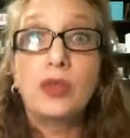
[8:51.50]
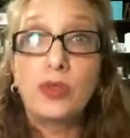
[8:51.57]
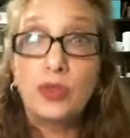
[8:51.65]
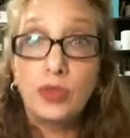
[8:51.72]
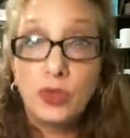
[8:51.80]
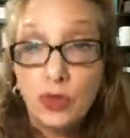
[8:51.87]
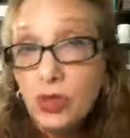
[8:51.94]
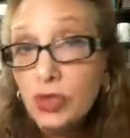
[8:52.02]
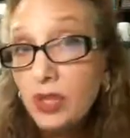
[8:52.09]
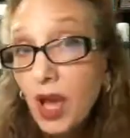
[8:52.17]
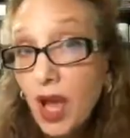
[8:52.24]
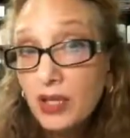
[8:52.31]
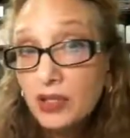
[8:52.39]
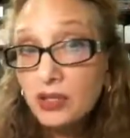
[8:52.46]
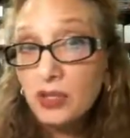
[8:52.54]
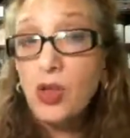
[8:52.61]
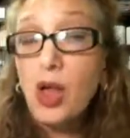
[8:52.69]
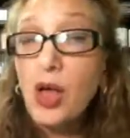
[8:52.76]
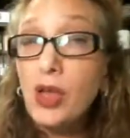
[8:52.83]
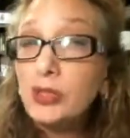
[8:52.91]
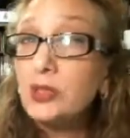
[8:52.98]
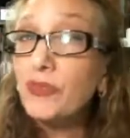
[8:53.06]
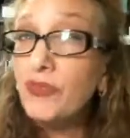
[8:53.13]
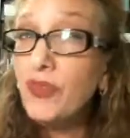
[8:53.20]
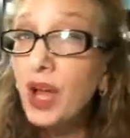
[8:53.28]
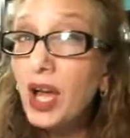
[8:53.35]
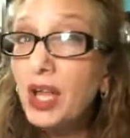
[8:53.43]
the good guys. You'll also
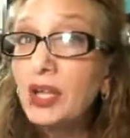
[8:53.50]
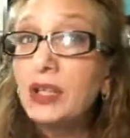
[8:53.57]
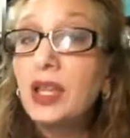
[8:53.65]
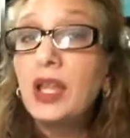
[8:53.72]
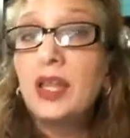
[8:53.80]
find